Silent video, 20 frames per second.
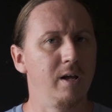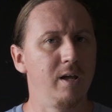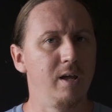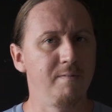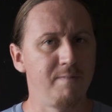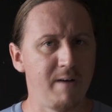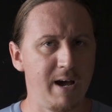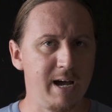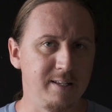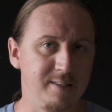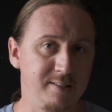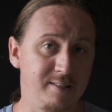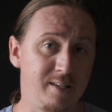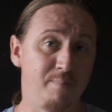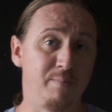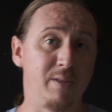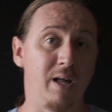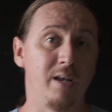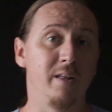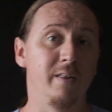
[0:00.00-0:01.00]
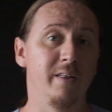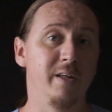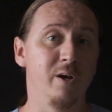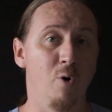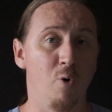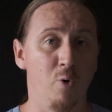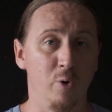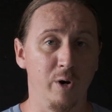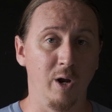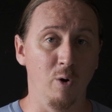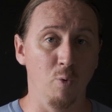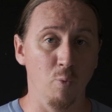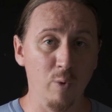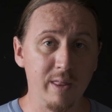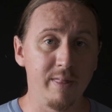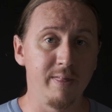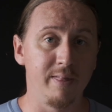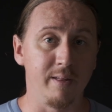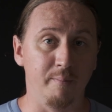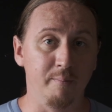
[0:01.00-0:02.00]
If I had stepped under the awning
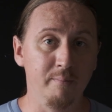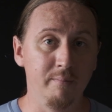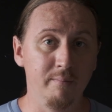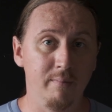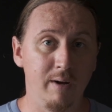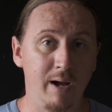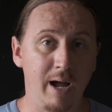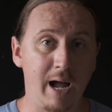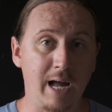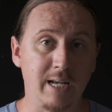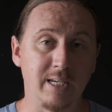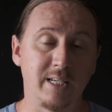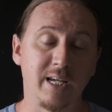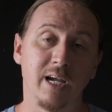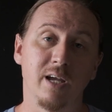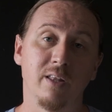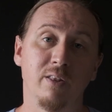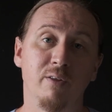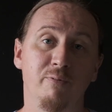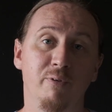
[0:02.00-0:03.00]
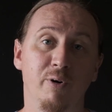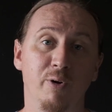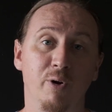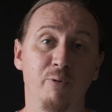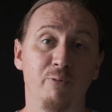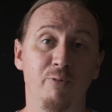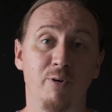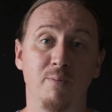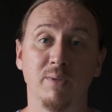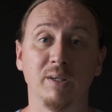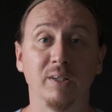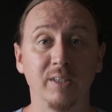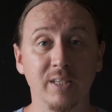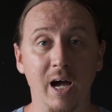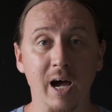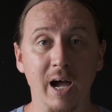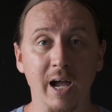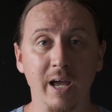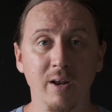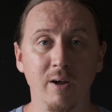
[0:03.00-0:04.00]
with them and taken the photo from the
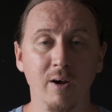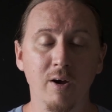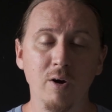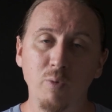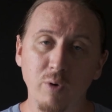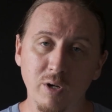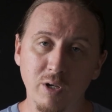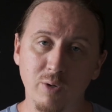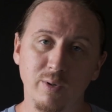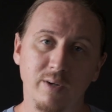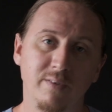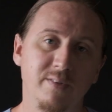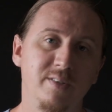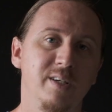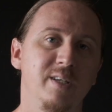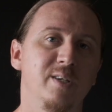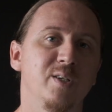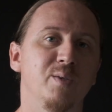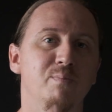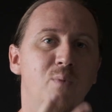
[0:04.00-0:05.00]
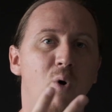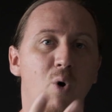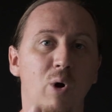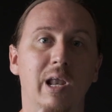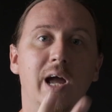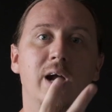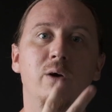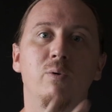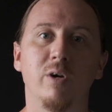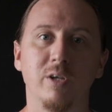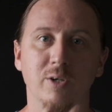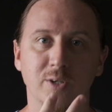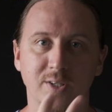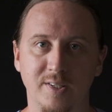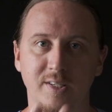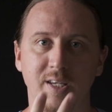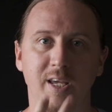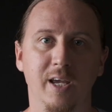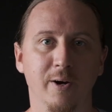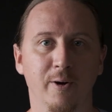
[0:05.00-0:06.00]
side, what you would have seen is more like what you're
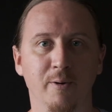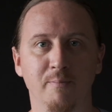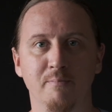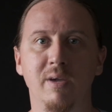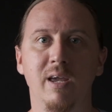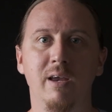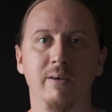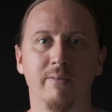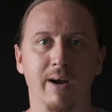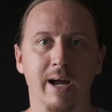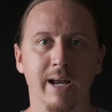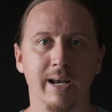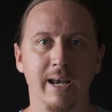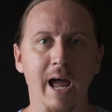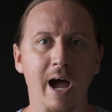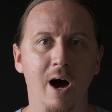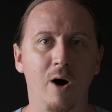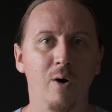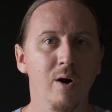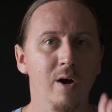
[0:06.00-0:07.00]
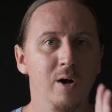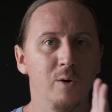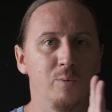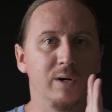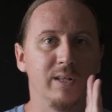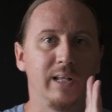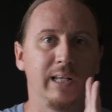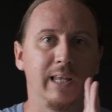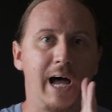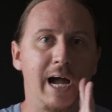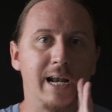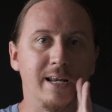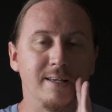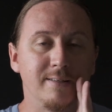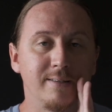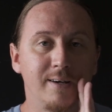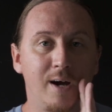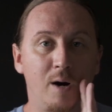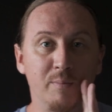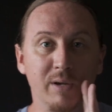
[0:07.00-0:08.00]
seeing on me right now, where the light is
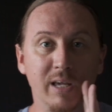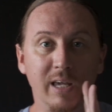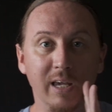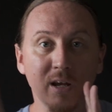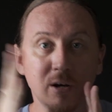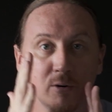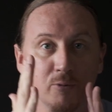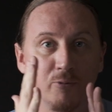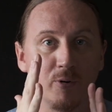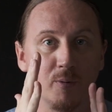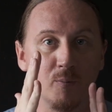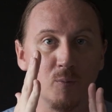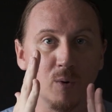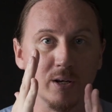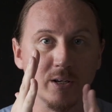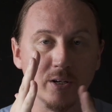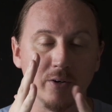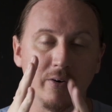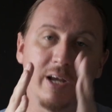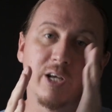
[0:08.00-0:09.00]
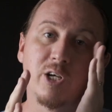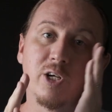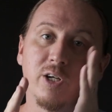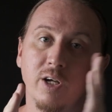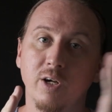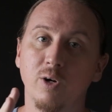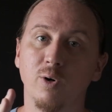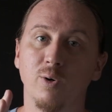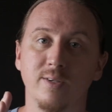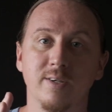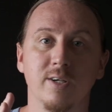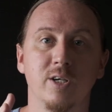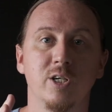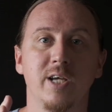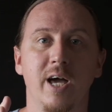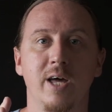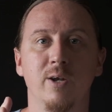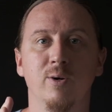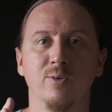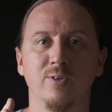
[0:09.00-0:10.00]
coming in from one direction and causing
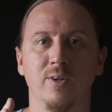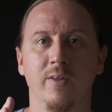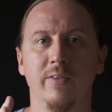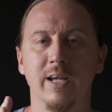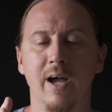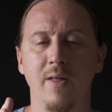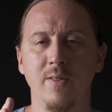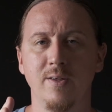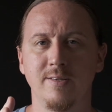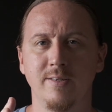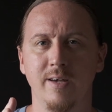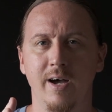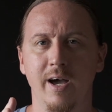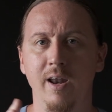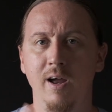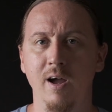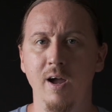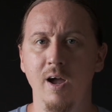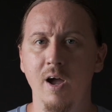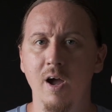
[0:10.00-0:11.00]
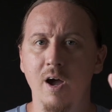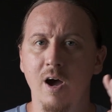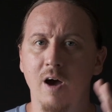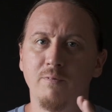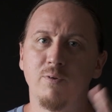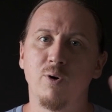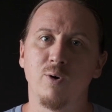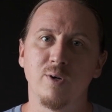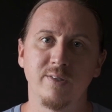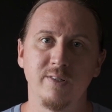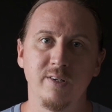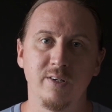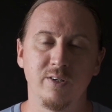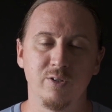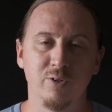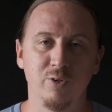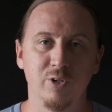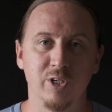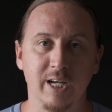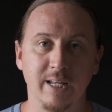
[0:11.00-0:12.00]
shadows on the other side. Of course, these
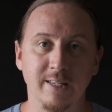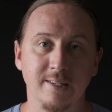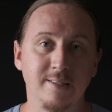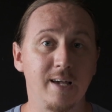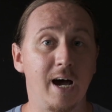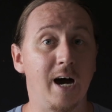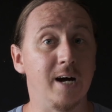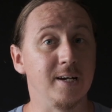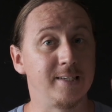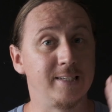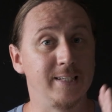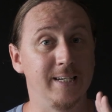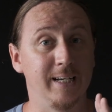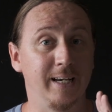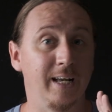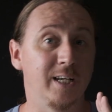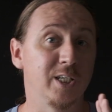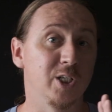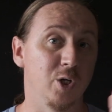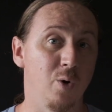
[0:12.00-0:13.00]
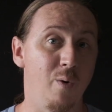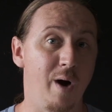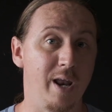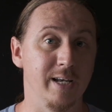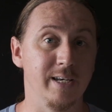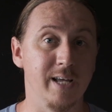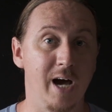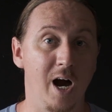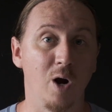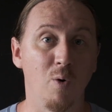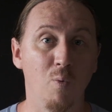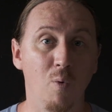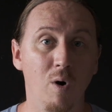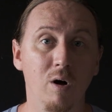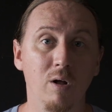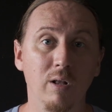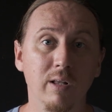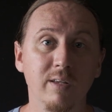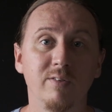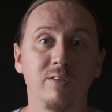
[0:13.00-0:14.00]
two gents are sitting next to quite a dark
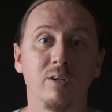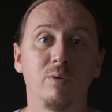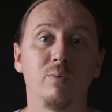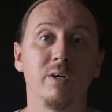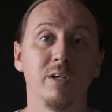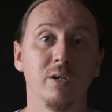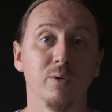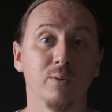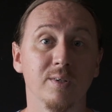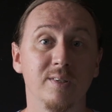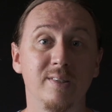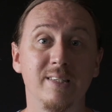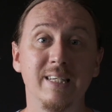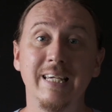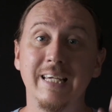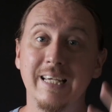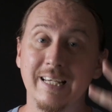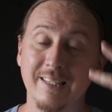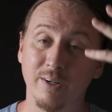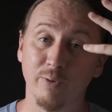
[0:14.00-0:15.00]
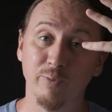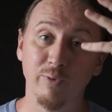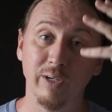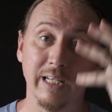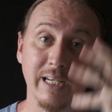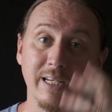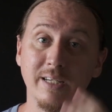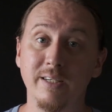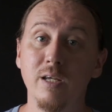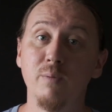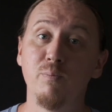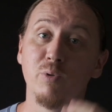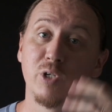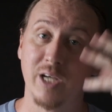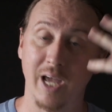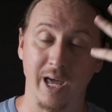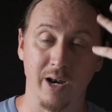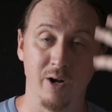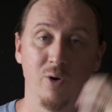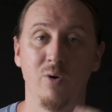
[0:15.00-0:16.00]
wall, so what you will see is a really deep
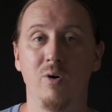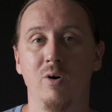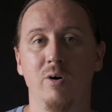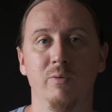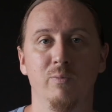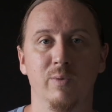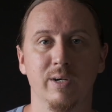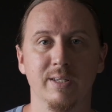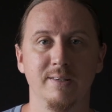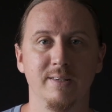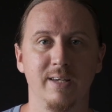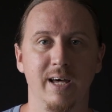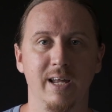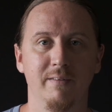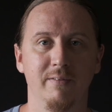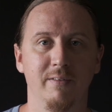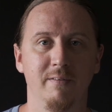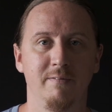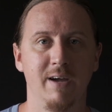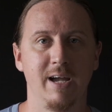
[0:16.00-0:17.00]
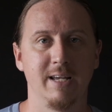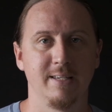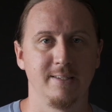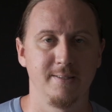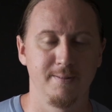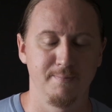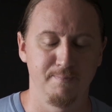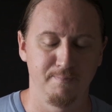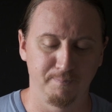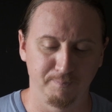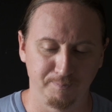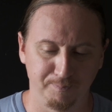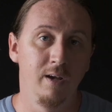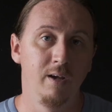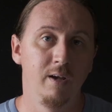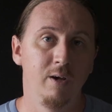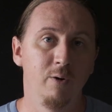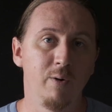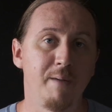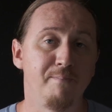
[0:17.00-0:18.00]
shadow on one side of the face.
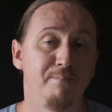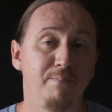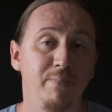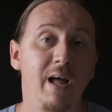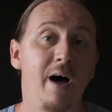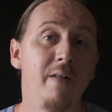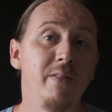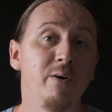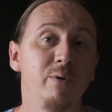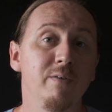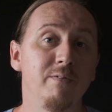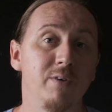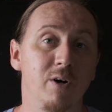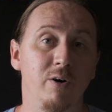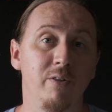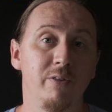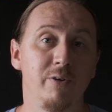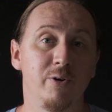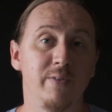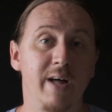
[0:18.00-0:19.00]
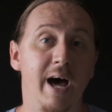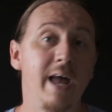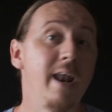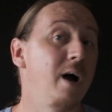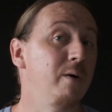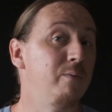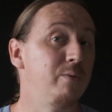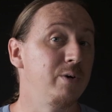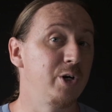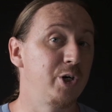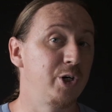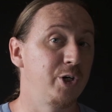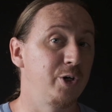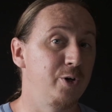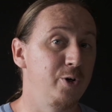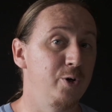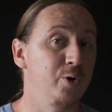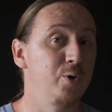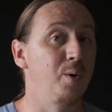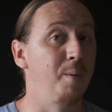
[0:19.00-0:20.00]
Okay, now that we've gone through that, I want to show
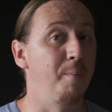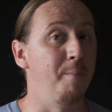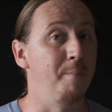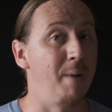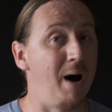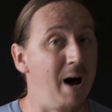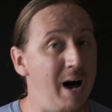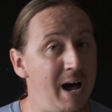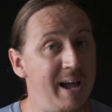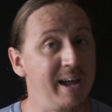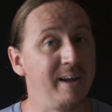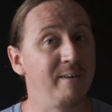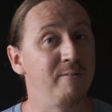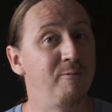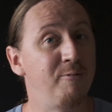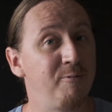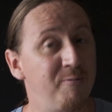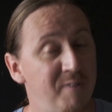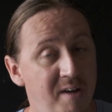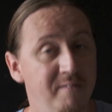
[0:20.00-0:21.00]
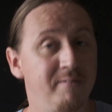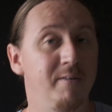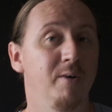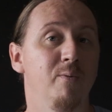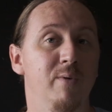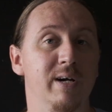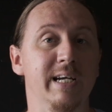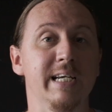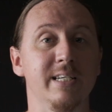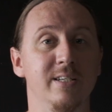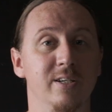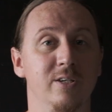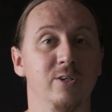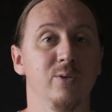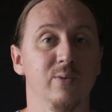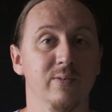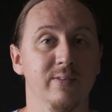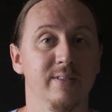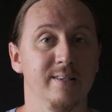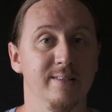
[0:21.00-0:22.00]
you my favorite way to
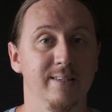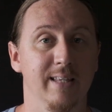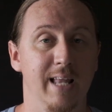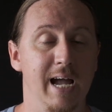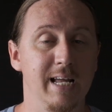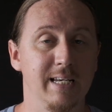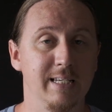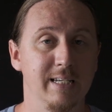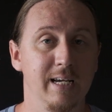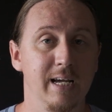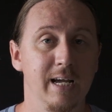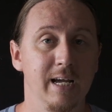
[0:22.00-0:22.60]
use this light.